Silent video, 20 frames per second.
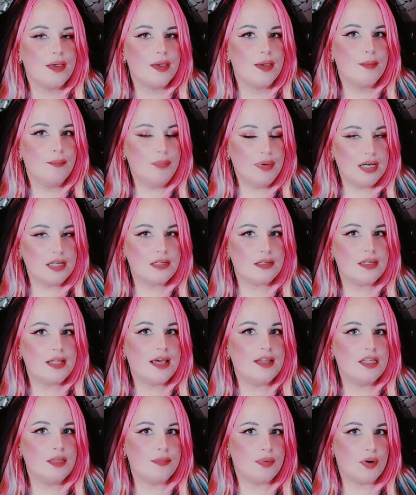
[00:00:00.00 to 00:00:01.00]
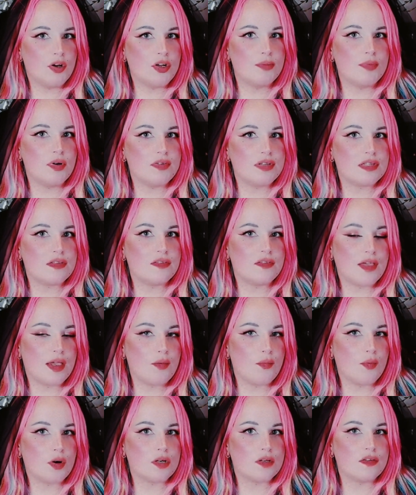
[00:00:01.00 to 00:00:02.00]
But at the bottom of it, they
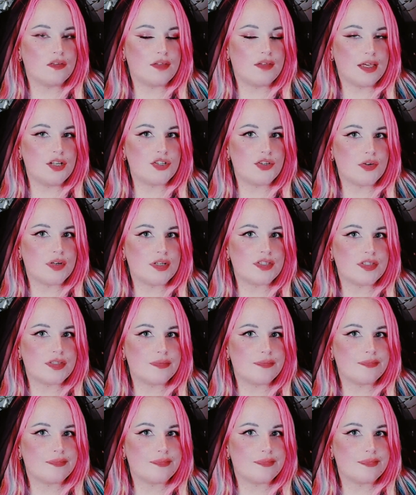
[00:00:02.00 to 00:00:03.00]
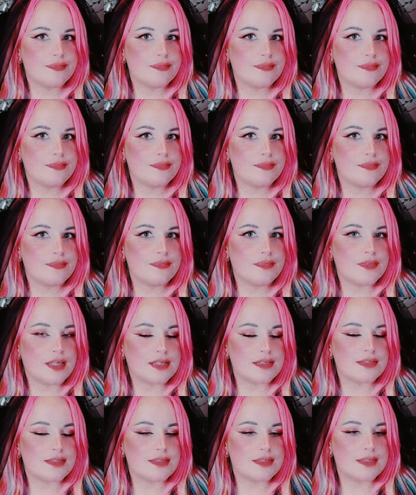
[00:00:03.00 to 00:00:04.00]
weren't dangerous.
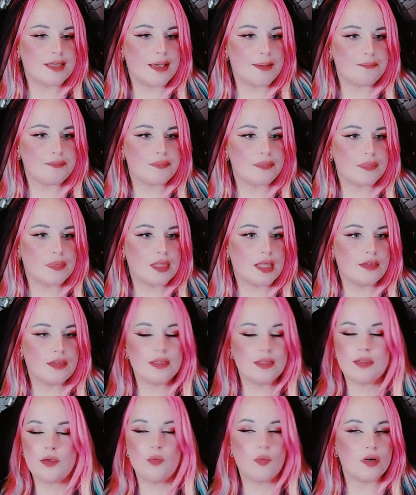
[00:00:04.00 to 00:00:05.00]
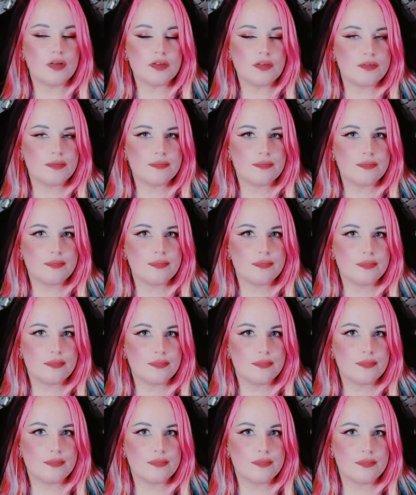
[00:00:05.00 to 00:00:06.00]
That's, yeah, they weren't.
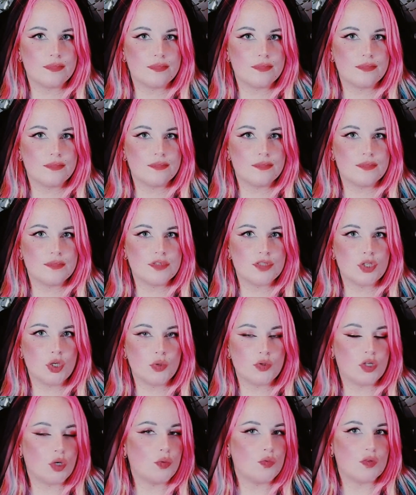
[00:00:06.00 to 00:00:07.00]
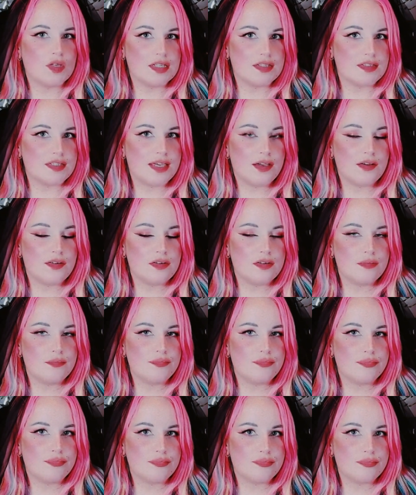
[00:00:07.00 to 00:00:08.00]
So don't get scared.
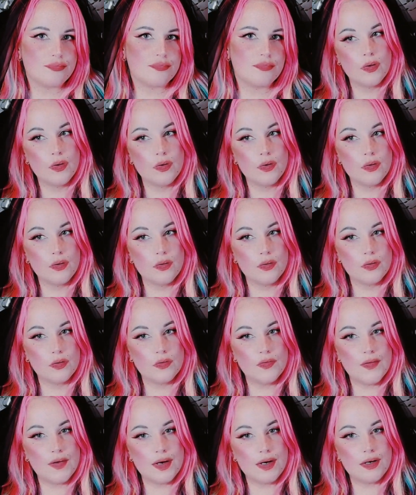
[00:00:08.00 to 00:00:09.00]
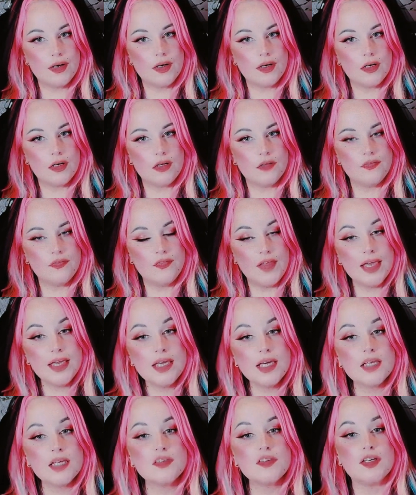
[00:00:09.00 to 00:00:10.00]
The
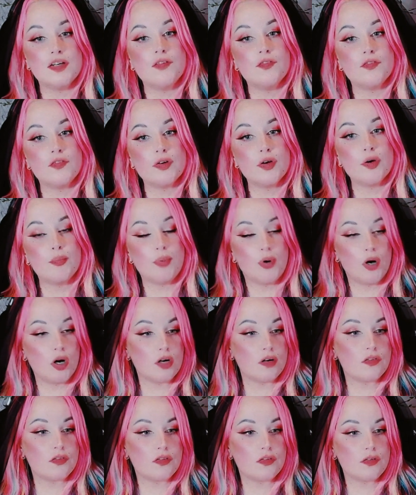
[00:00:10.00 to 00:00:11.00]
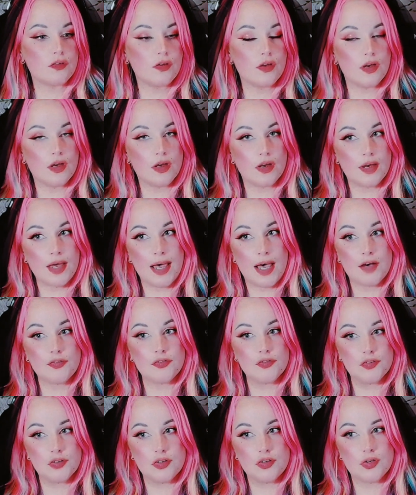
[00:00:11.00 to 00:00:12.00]
negative part,
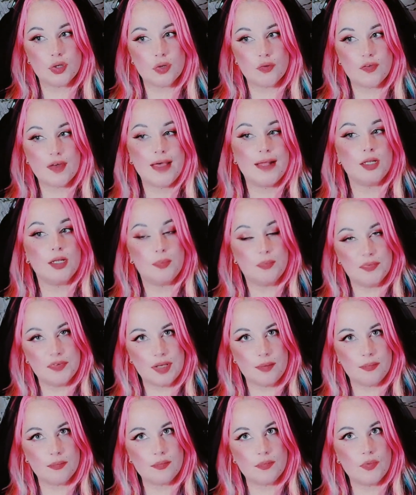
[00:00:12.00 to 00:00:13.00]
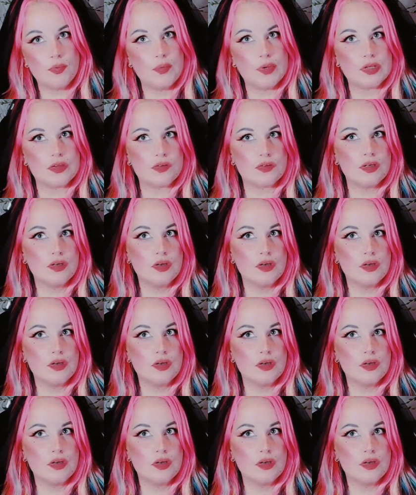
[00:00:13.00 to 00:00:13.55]
after you've helped them with